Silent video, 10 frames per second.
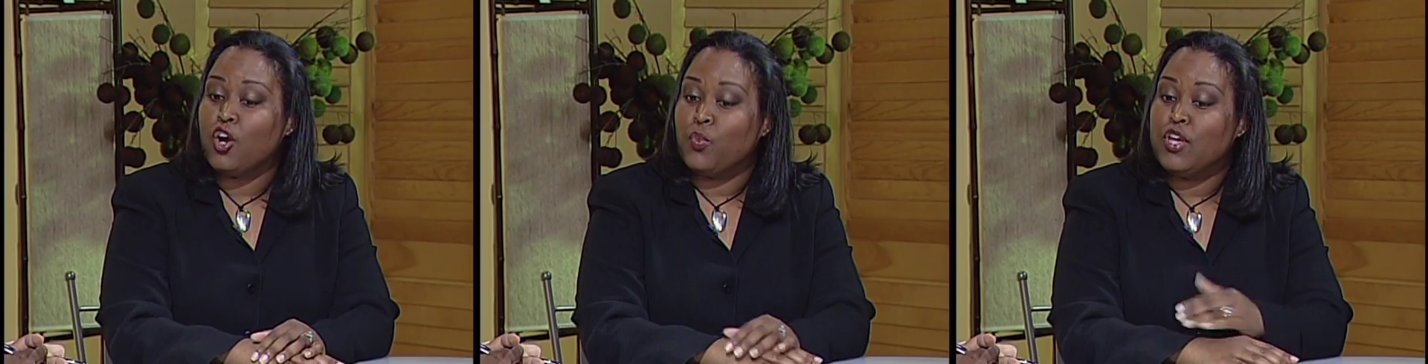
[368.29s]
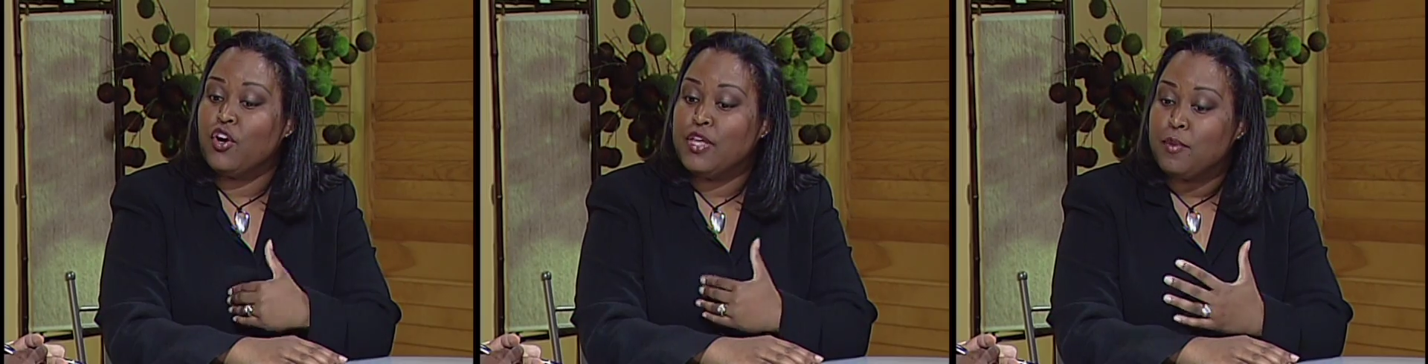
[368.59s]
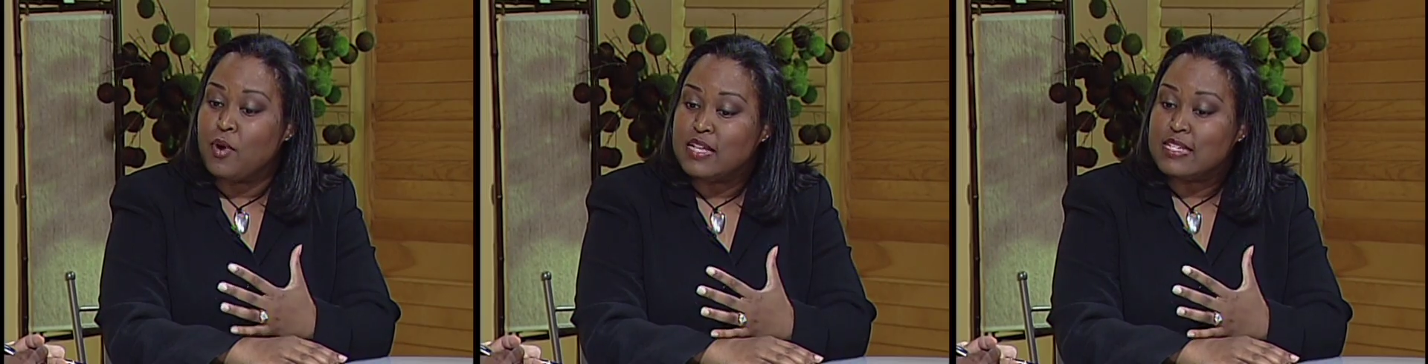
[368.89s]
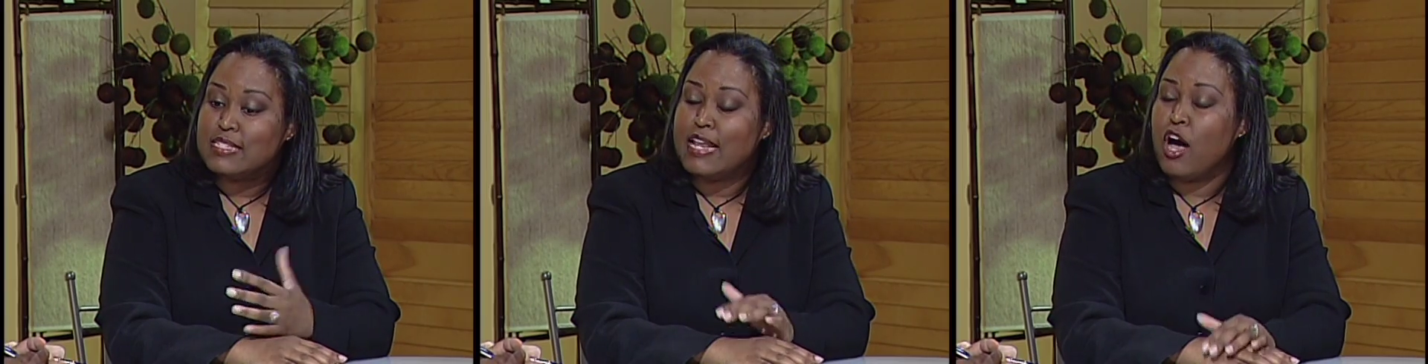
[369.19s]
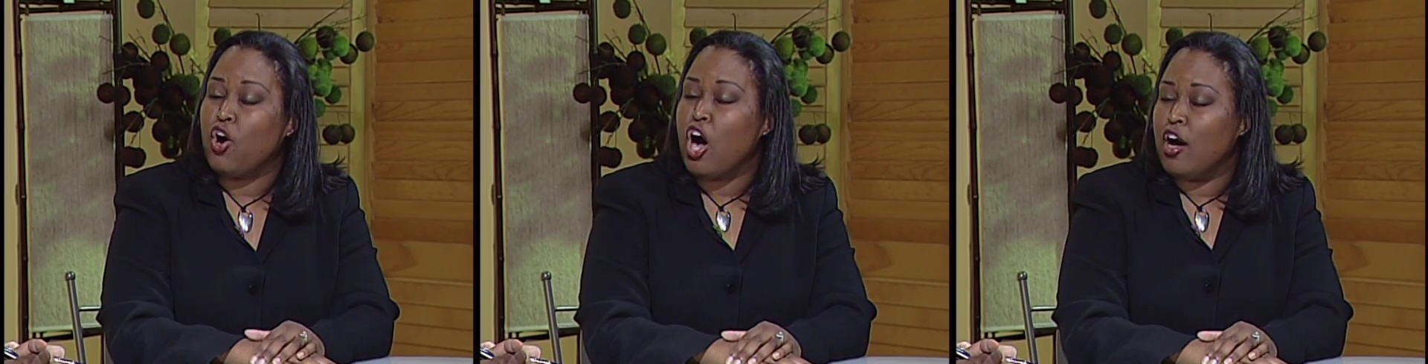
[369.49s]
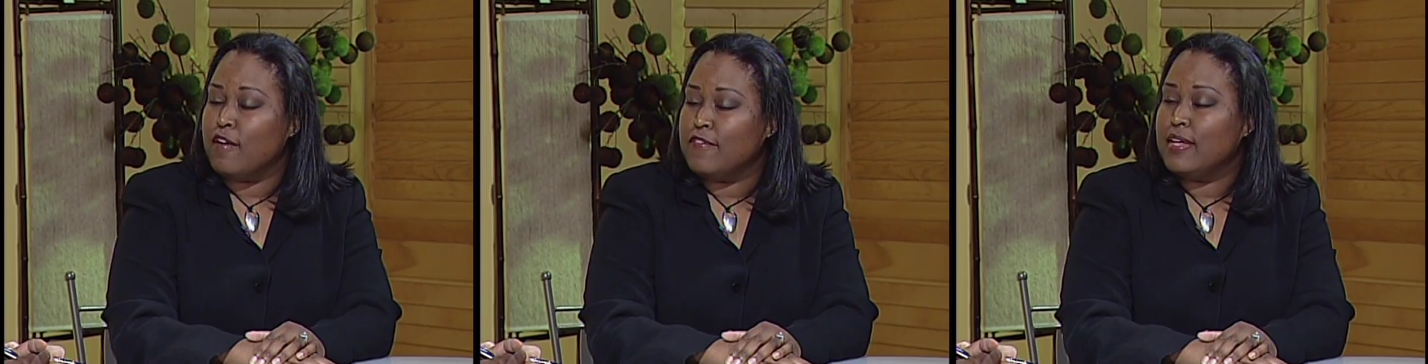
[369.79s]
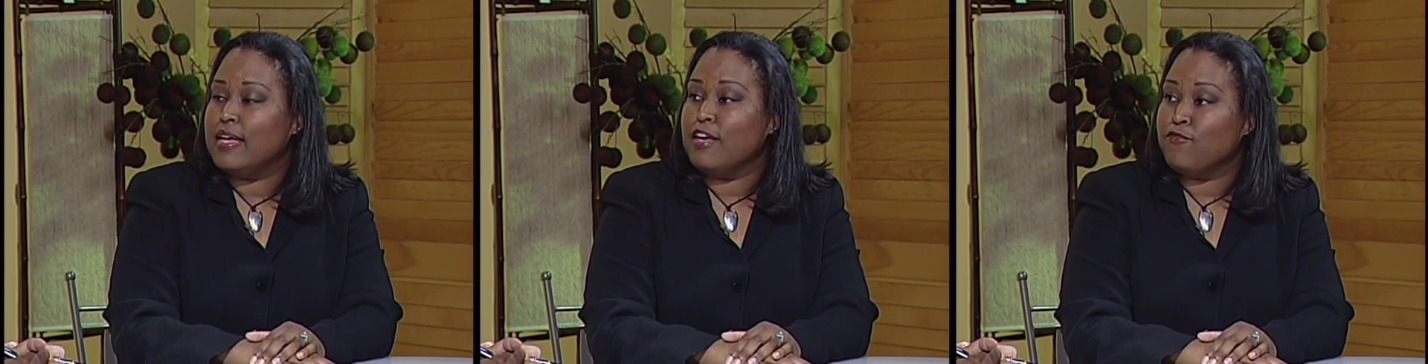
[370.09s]
we are in the process now of
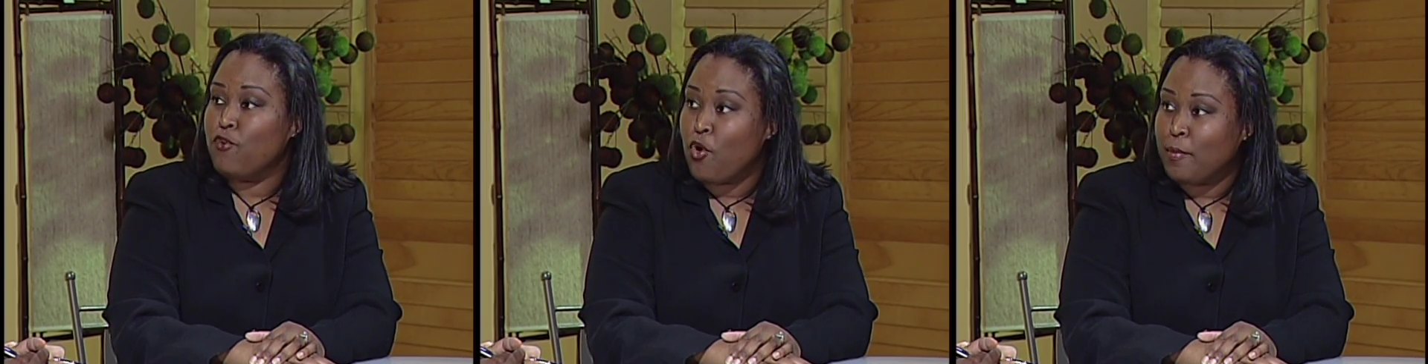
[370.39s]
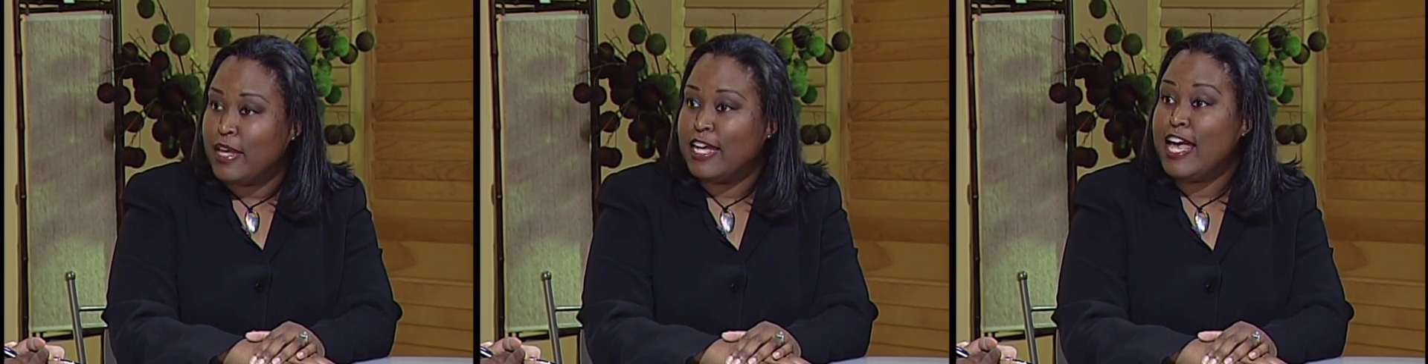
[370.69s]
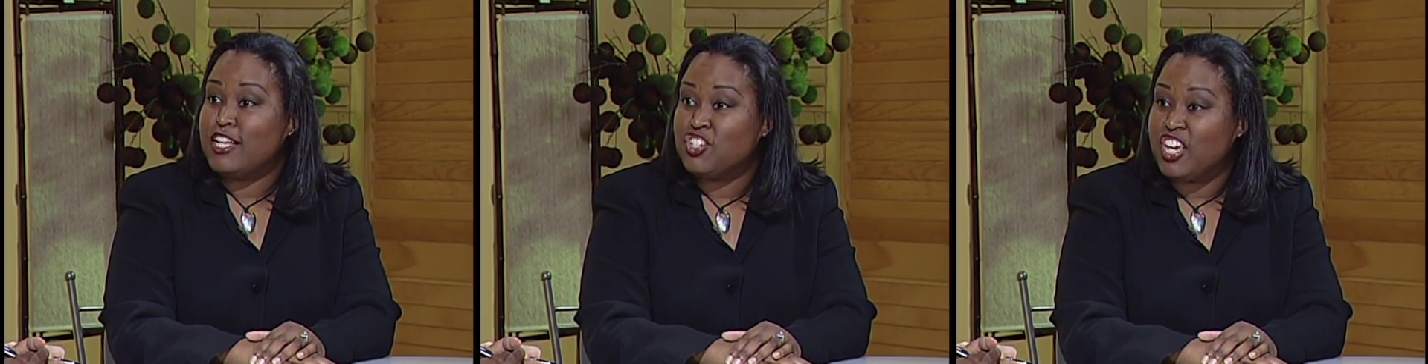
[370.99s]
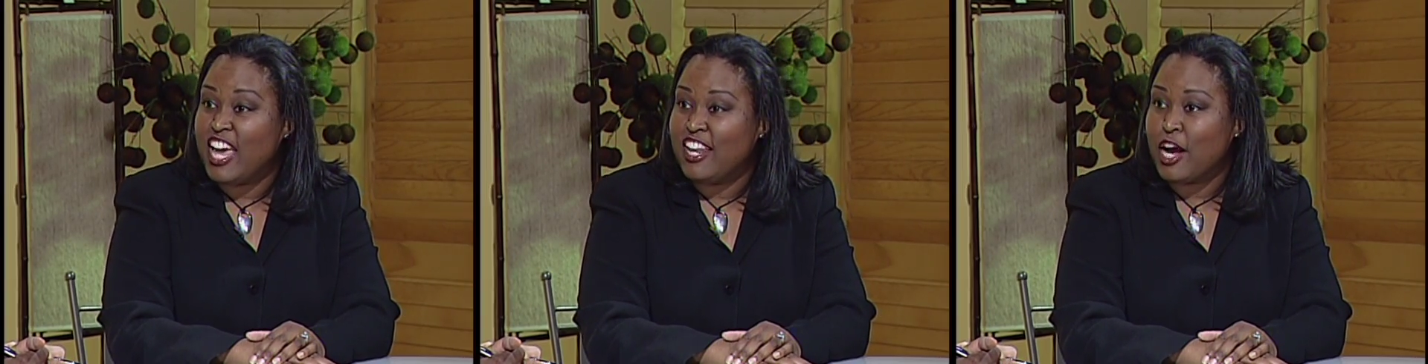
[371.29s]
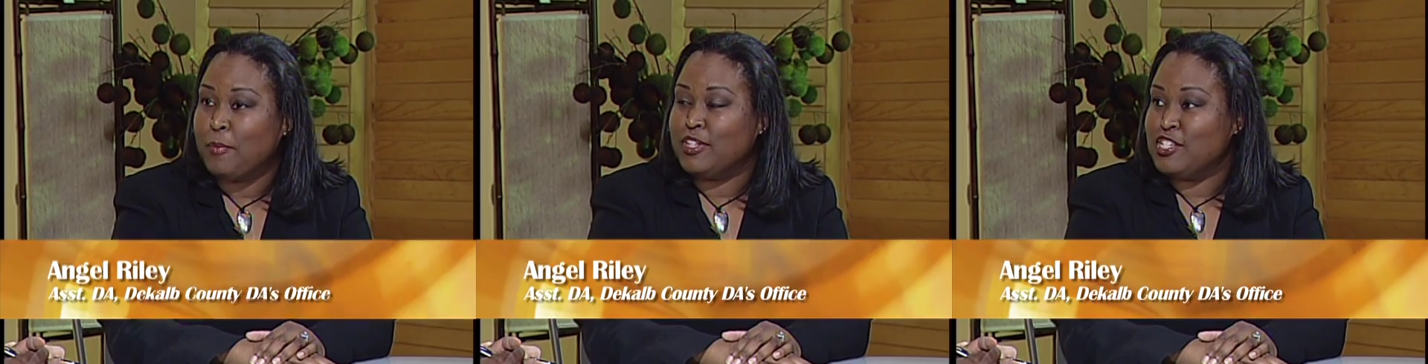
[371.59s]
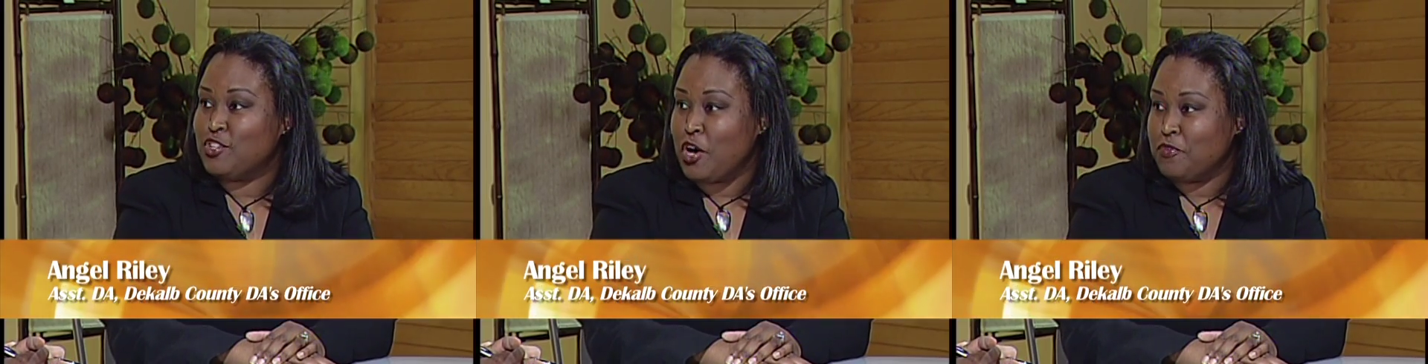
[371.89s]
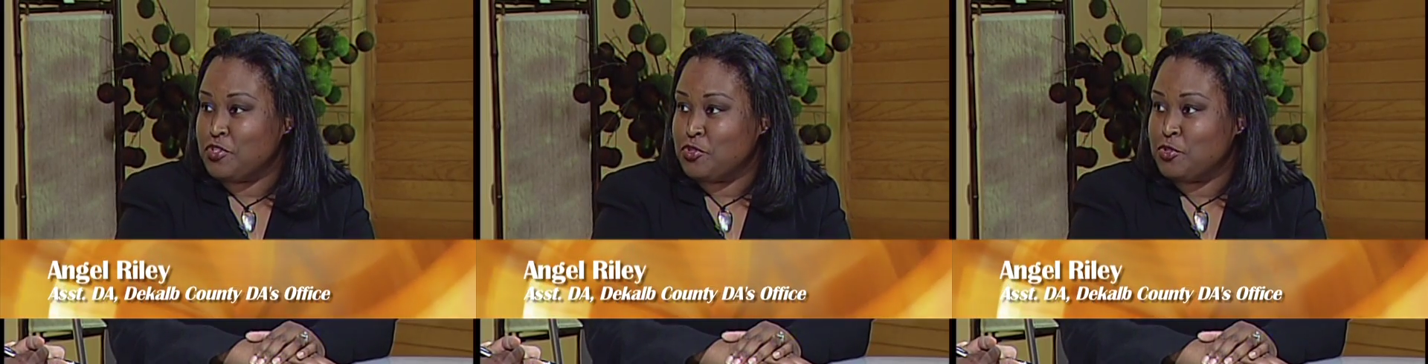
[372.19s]
informing and educating our police
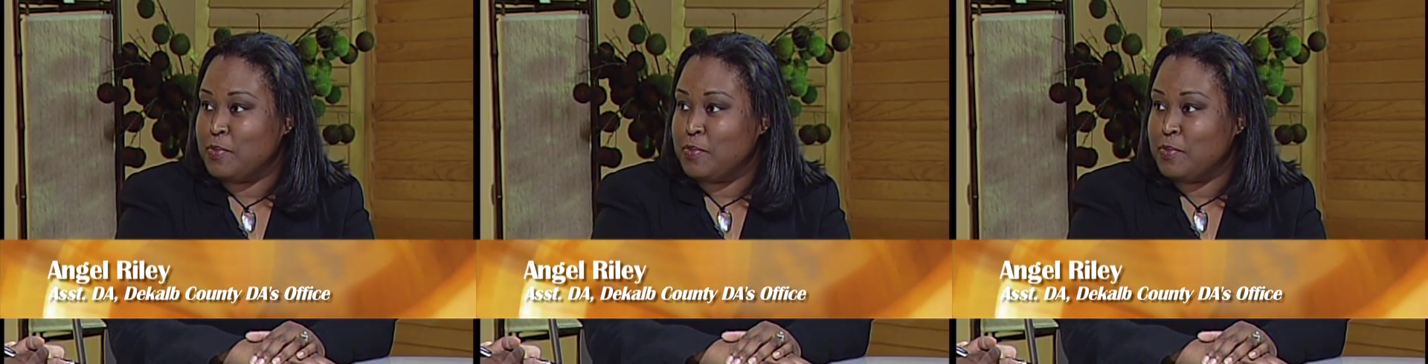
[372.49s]
officers,